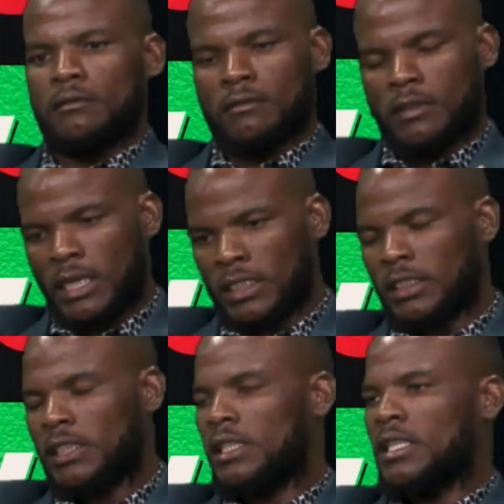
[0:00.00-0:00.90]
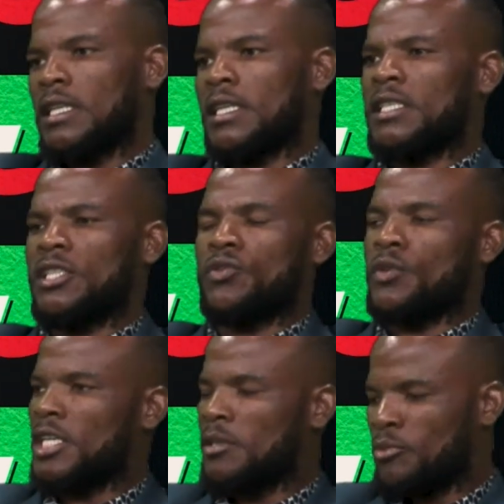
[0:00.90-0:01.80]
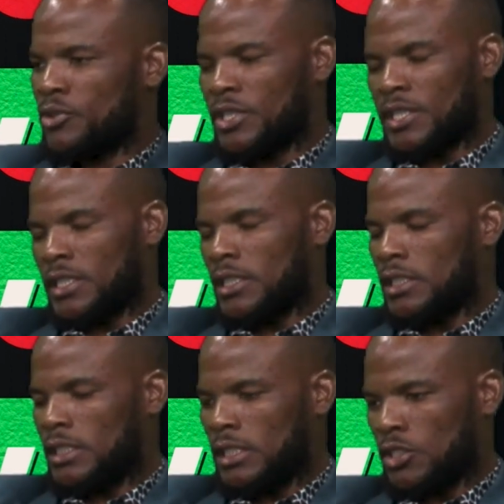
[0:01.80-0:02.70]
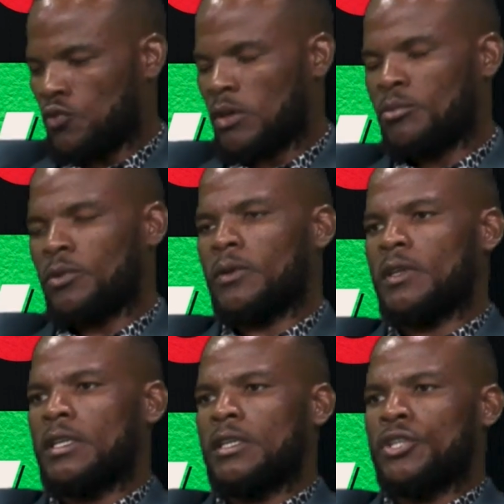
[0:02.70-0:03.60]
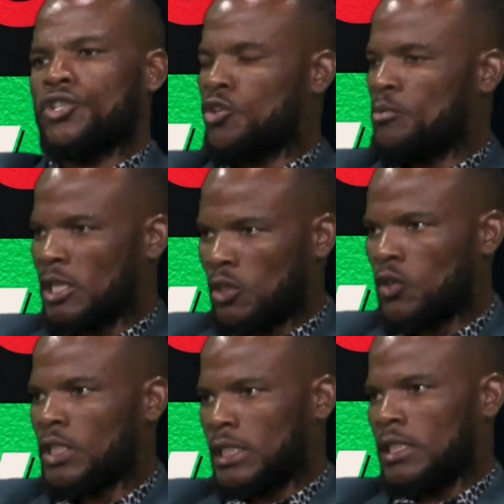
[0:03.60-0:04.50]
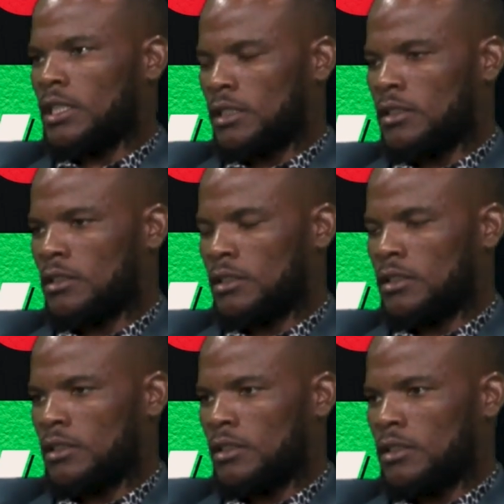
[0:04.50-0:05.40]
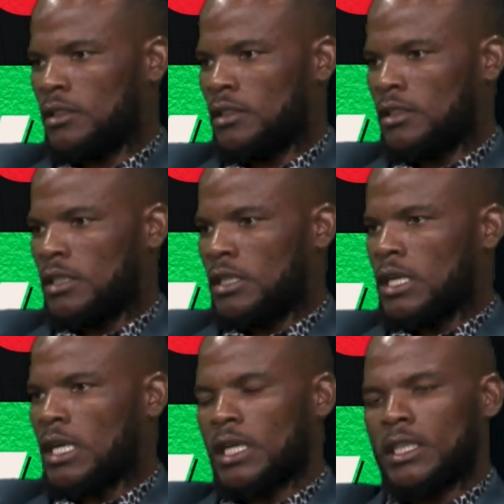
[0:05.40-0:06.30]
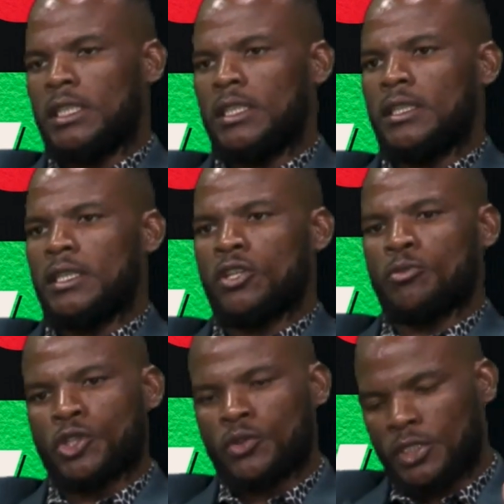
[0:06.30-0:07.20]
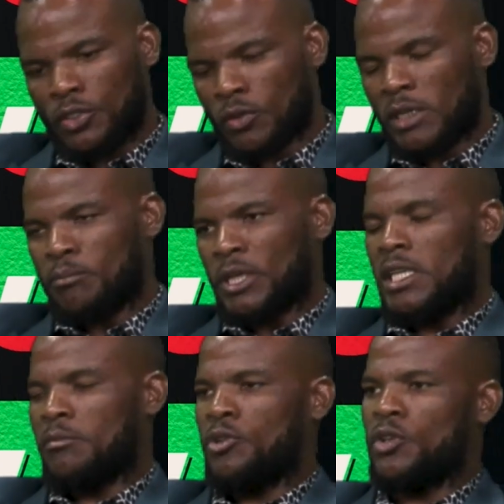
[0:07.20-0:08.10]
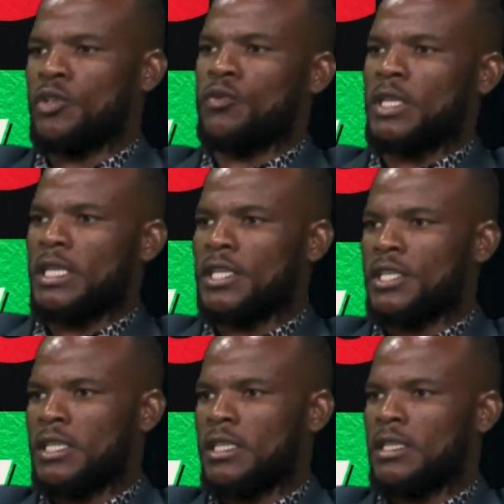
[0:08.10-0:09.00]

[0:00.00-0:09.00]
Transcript: candidate elected to any position in Swapo should be accorded an opportunity to campaign prior to election,